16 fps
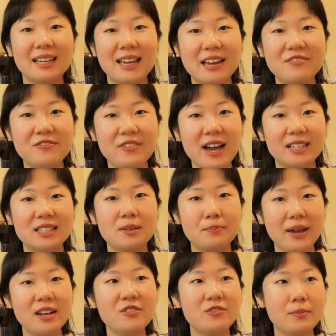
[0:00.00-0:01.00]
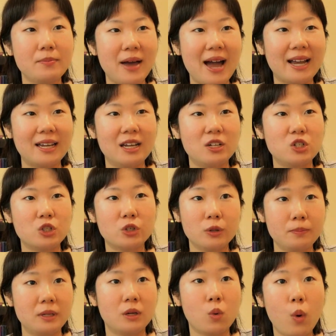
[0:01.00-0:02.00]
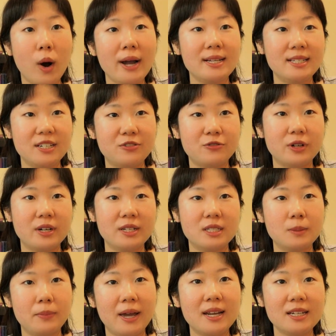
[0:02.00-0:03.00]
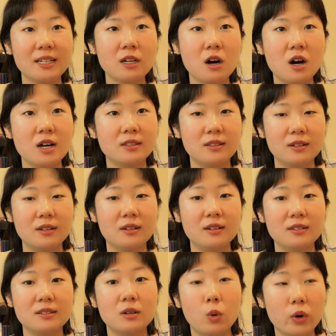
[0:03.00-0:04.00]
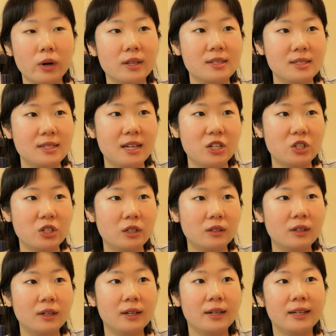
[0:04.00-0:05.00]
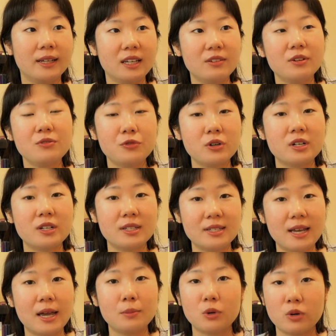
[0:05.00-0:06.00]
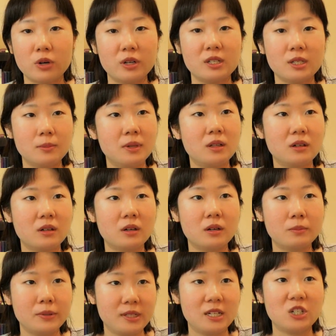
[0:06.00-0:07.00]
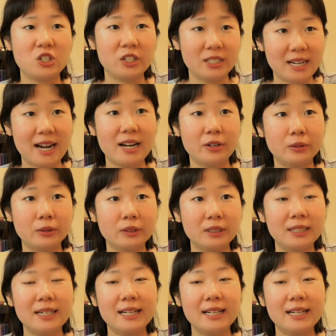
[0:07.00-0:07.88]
In fact, the benefit package could be quite different depending on the organization, even for the same or similar position title.